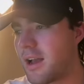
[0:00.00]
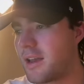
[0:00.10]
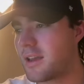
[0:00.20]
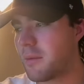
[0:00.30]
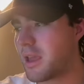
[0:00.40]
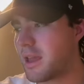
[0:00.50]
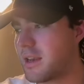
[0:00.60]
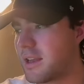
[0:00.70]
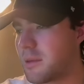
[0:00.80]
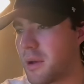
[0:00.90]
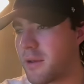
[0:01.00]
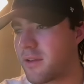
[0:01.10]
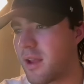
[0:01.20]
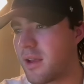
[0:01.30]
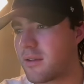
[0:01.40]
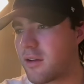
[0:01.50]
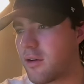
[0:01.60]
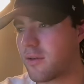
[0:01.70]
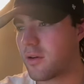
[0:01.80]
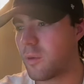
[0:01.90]
Give me Indy and the Mustangs
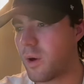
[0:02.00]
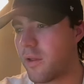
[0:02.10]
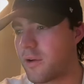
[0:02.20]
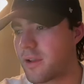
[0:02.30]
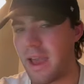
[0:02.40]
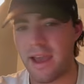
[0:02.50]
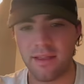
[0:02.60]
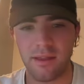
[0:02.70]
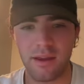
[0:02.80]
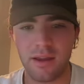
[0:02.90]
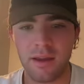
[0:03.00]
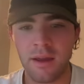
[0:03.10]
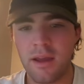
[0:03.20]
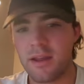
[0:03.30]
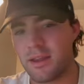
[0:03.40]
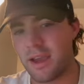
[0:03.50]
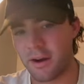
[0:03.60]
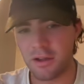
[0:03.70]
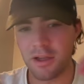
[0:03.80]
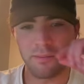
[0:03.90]
over Wallert Catholic.
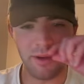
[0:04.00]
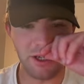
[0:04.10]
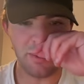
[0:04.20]
Carroll and Bishop